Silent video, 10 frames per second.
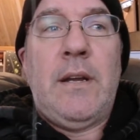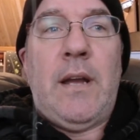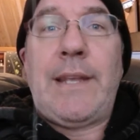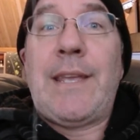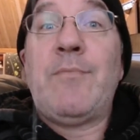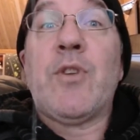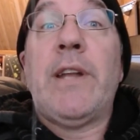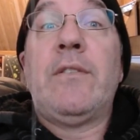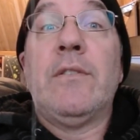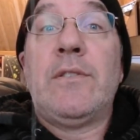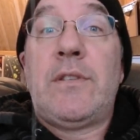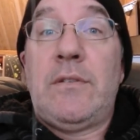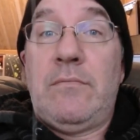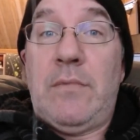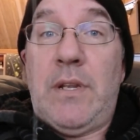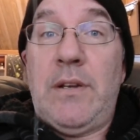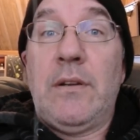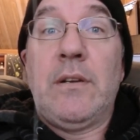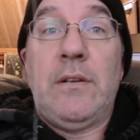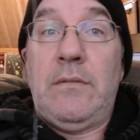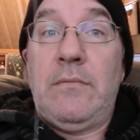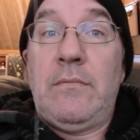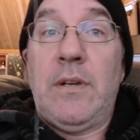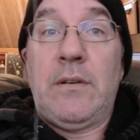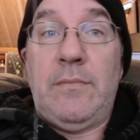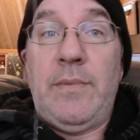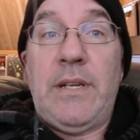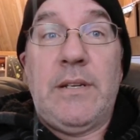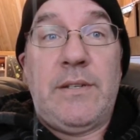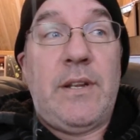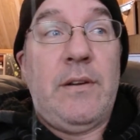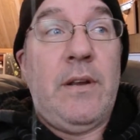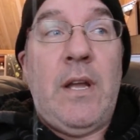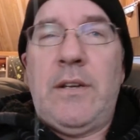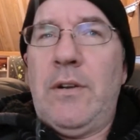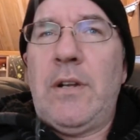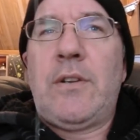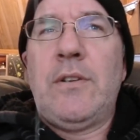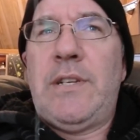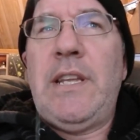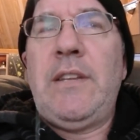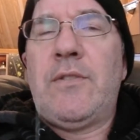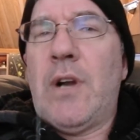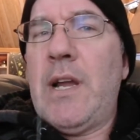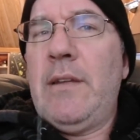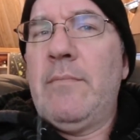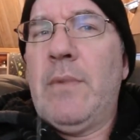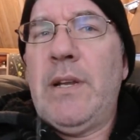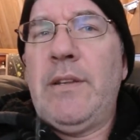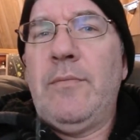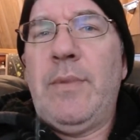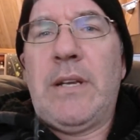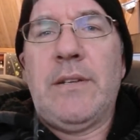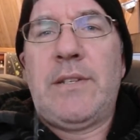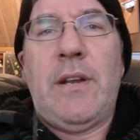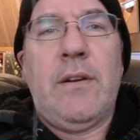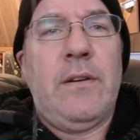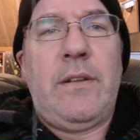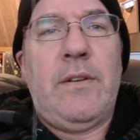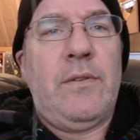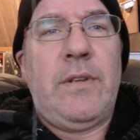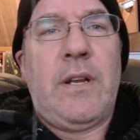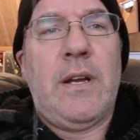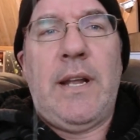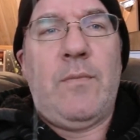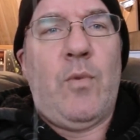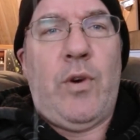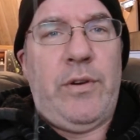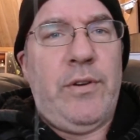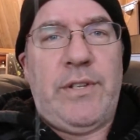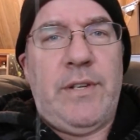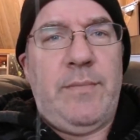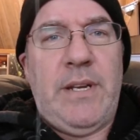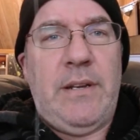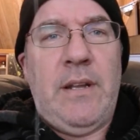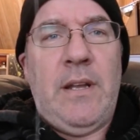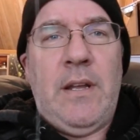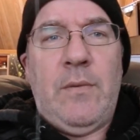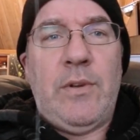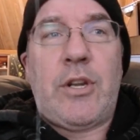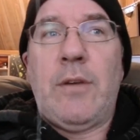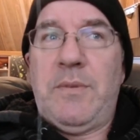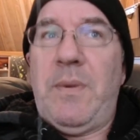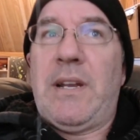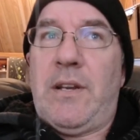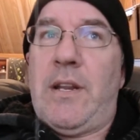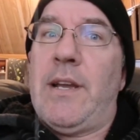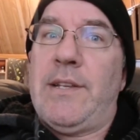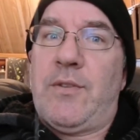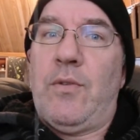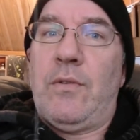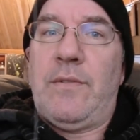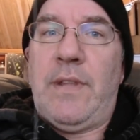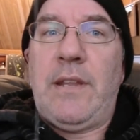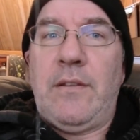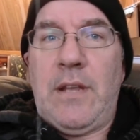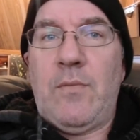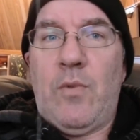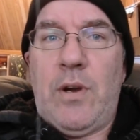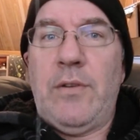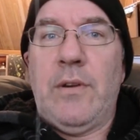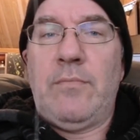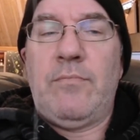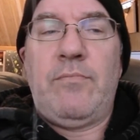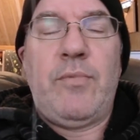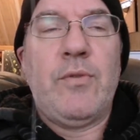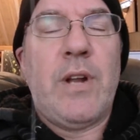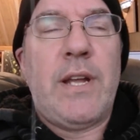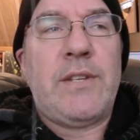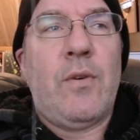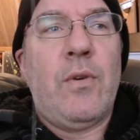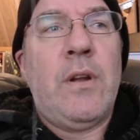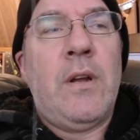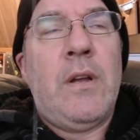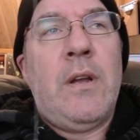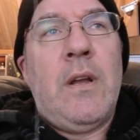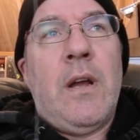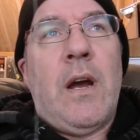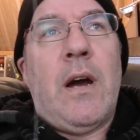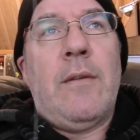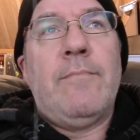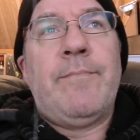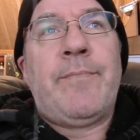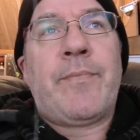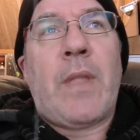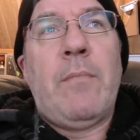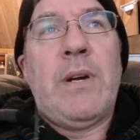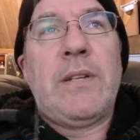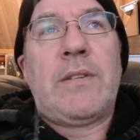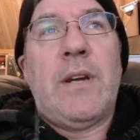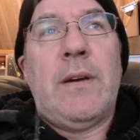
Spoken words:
keep dried goods, and they're good. They're good because they're not good to eat dry, mind you, because they're, you got to add water or something, which comes back to the icehole thing. You get water out through an icehole. But